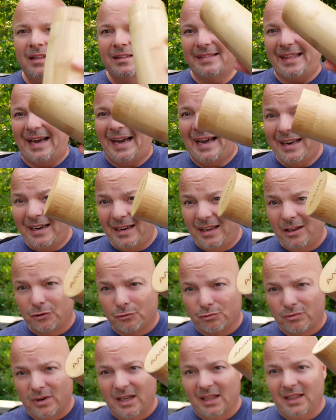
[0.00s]
That is
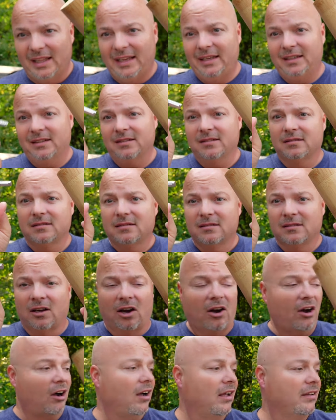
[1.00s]
really
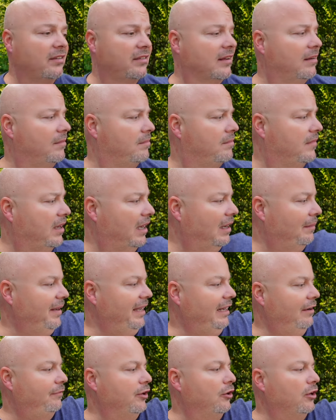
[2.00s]
awesome. I
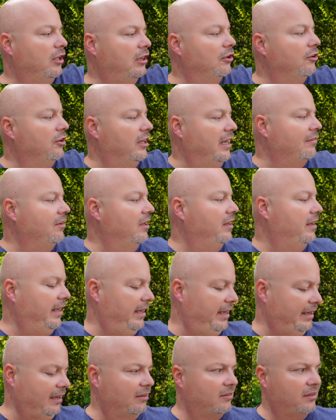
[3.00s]
mean, if you include
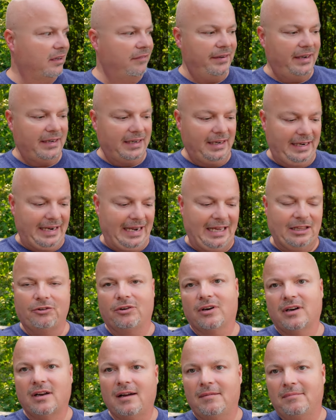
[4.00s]
everything, I'll see if I can
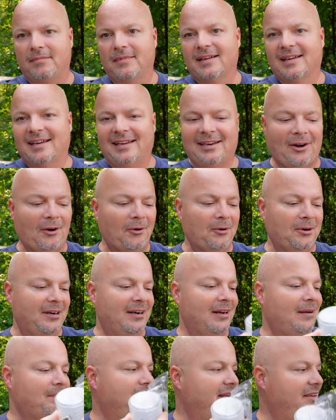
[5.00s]
gather it up and hold
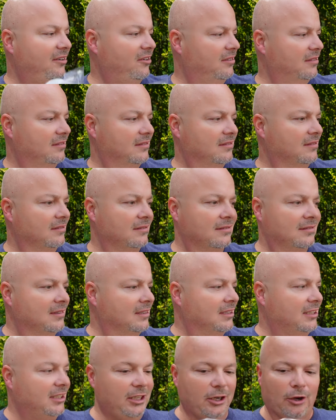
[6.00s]
it up here
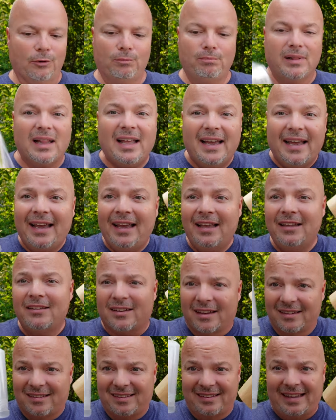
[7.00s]
you know,
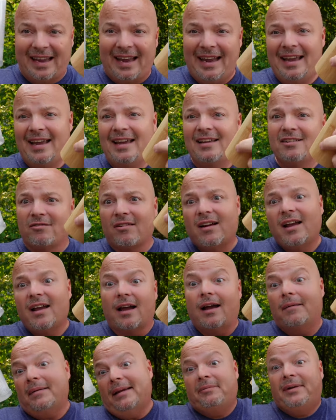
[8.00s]
blades, stand, right?
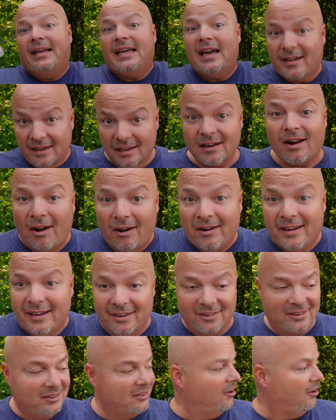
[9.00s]
I mean, we got it all
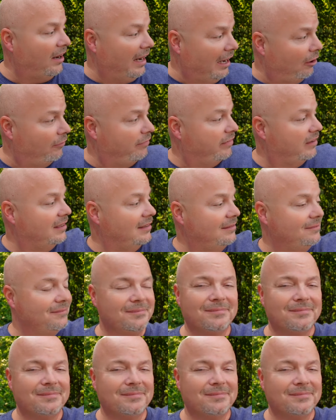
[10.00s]
here. So Alpha,